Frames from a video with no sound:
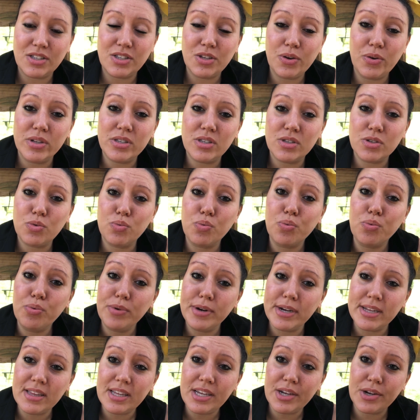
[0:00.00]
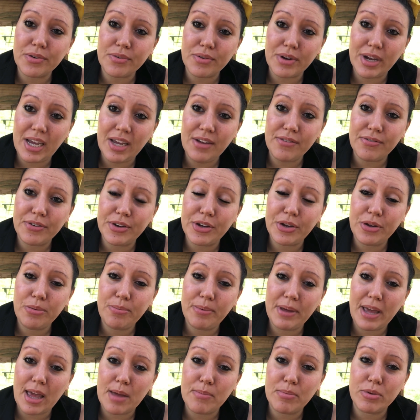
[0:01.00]
So it's really great for you to
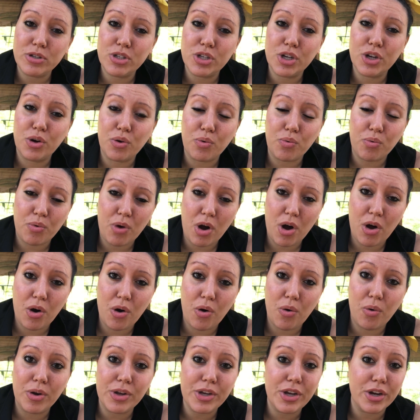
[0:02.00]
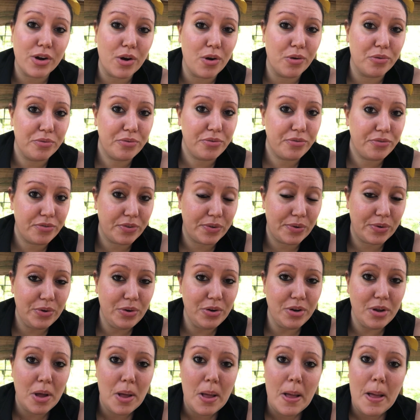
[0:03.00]
be able to grow your own
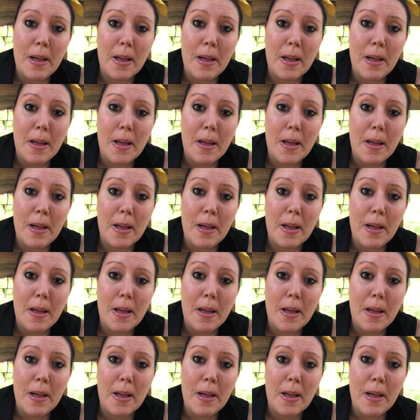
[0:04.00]
food,